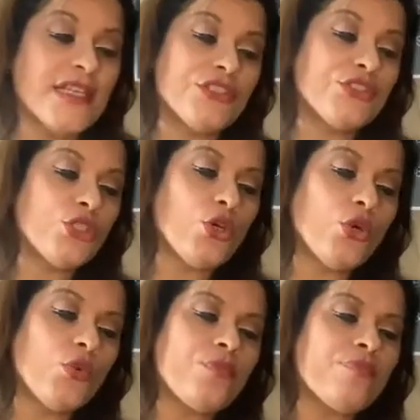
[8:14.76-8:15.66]
So
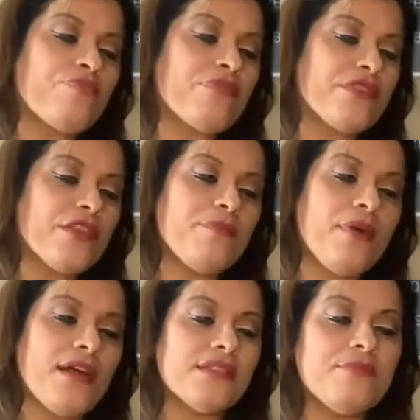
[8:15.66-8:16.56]
the
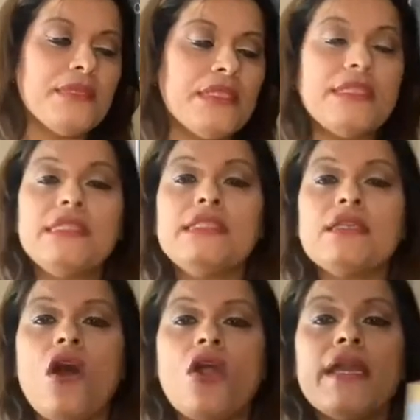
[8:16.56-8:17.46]
possibilities
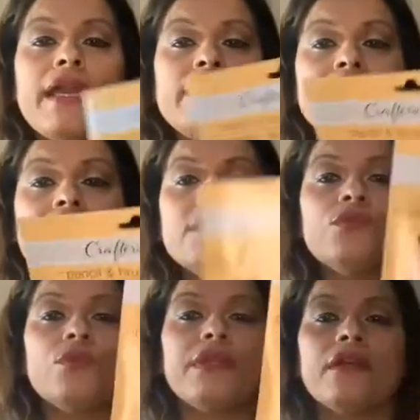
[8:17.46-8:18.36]
are endless when
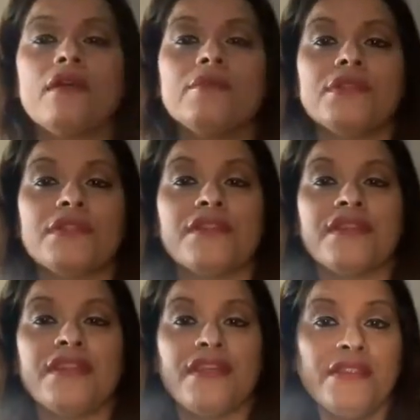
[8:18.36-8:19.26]
it comes to
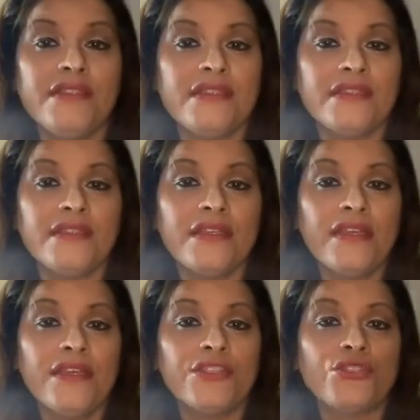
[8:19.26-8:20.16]
this.
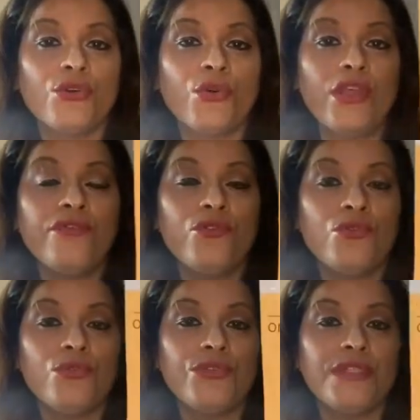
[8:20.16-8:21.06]
So if you
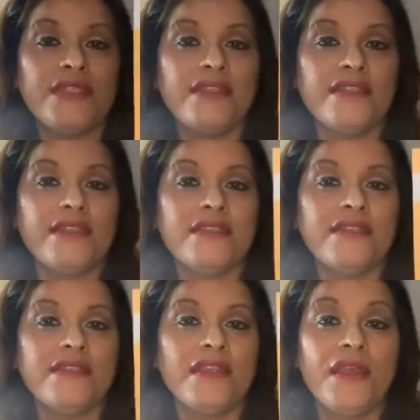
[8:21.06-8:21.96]
see this,
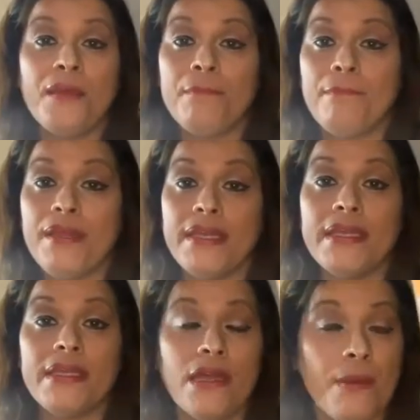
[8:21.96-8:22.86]
pick it
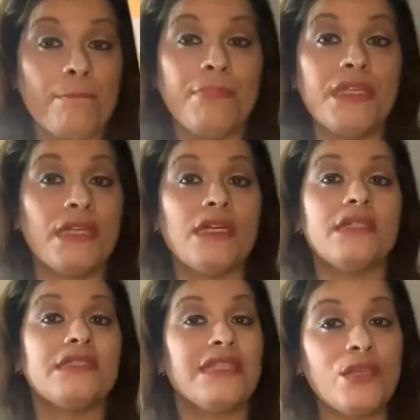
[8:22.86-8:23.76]
up, because
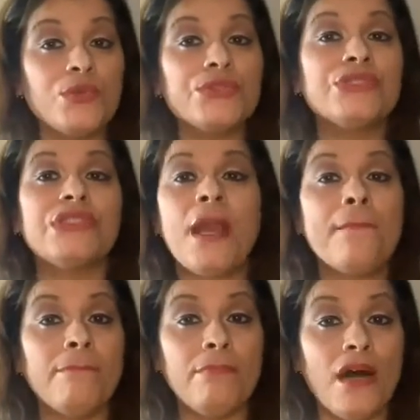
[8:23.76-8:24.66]
it was
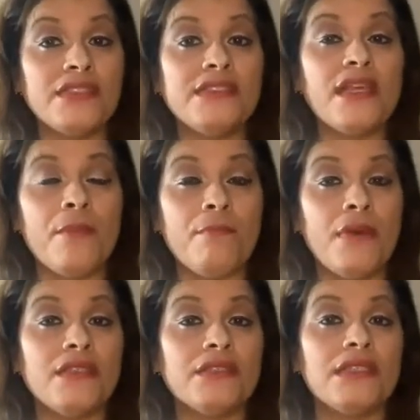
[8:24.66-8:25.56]
months and
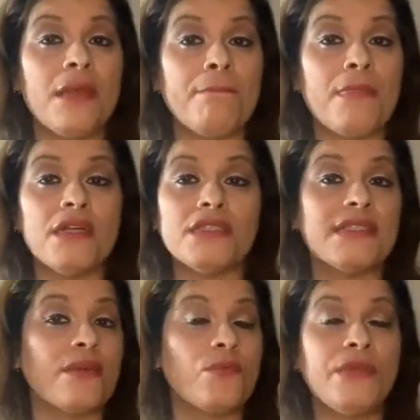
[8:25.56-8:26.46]
months and months
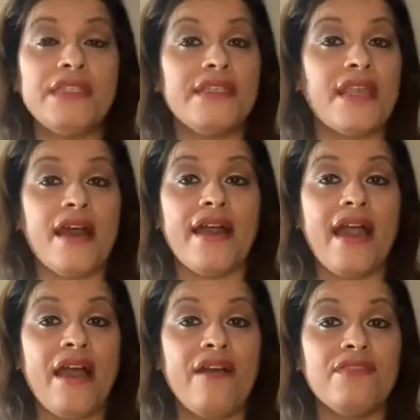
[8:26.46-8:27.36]
that we did not
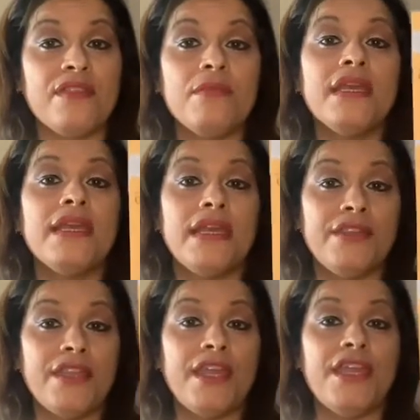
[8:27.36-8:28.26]
have them, and
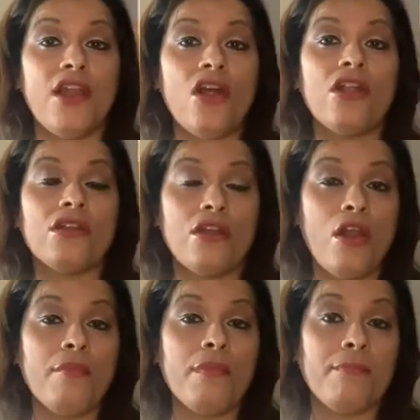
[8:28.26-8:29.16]
they are
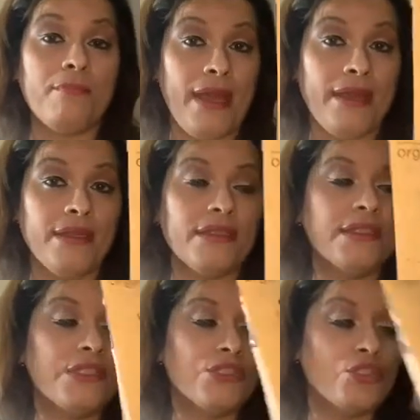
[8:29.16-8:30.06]
coming back.
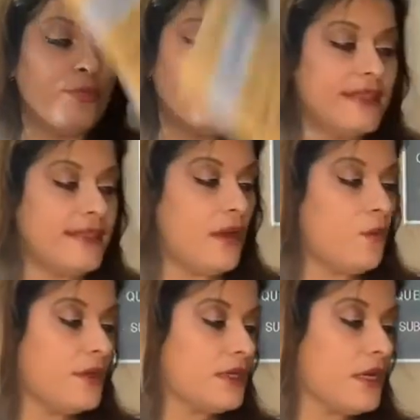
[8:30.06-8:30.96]
So pick that
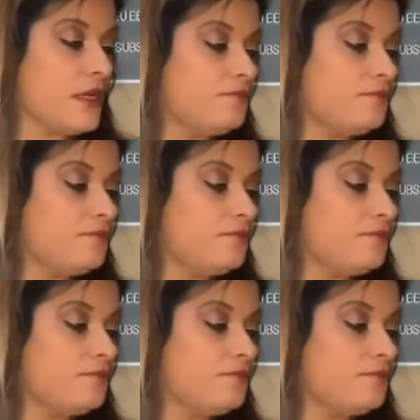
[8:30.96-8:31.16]
one up.